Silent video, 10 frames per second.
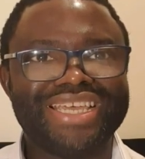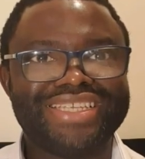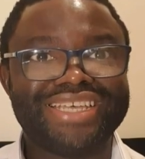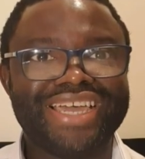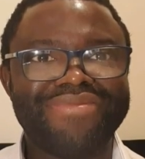
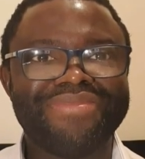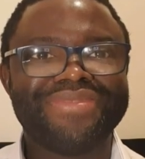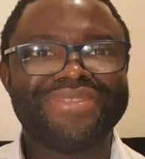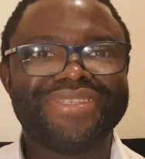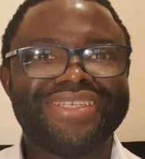next time.
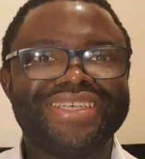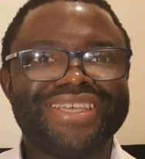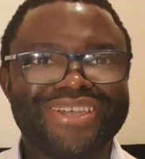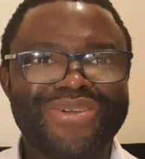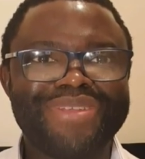
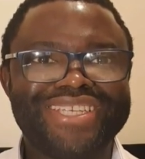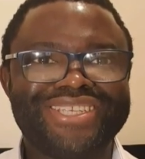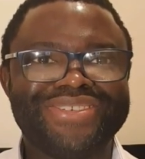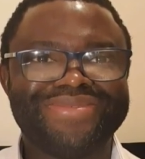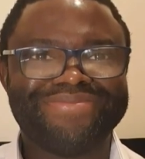God bless
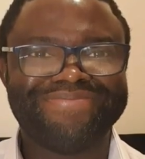you.